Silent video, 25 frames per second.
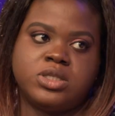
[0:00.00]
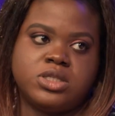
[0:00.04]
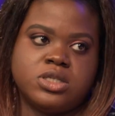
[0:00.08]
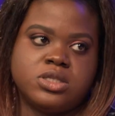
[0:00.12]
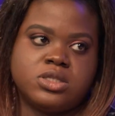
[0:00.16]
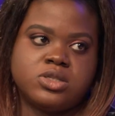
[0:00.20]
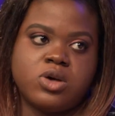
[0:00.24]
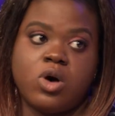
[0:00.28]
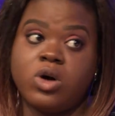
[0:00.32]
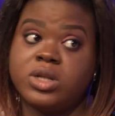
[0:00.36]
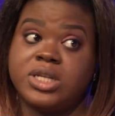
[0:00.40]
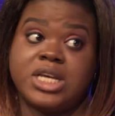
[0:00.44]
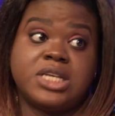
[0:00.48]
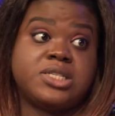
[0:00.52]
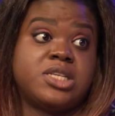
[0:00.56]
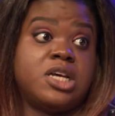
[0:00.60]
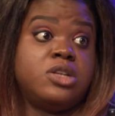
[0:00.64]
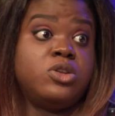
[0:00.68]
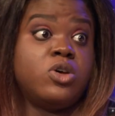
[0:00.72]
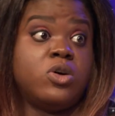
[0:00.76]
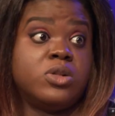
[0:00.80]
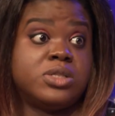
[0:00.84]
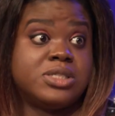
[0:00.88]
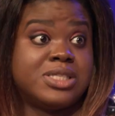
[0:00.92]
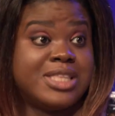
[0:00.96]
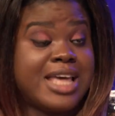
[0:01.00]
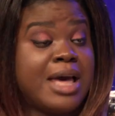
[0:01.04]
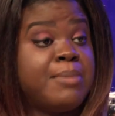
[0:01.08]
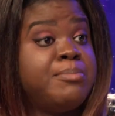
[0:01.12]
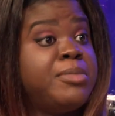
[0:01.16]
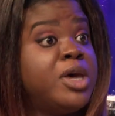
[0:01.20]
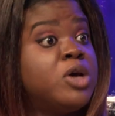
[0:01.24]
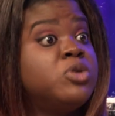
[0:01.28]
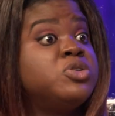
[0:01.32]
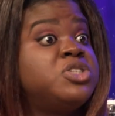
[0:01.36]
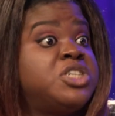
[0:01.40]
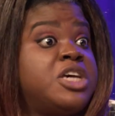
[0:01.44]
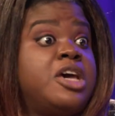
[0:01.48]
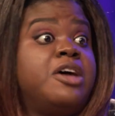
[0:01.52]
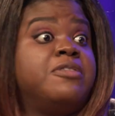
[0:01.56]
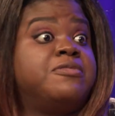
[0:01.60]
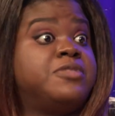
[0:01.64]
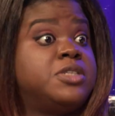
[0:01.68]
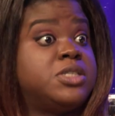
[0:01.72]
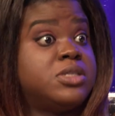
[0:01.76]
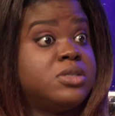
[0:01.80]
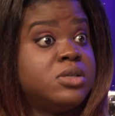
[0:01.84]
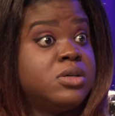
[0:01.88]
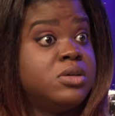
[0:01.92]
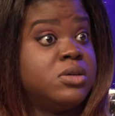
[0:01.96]
it, others are not. They are male
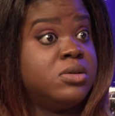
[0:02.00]
chefs.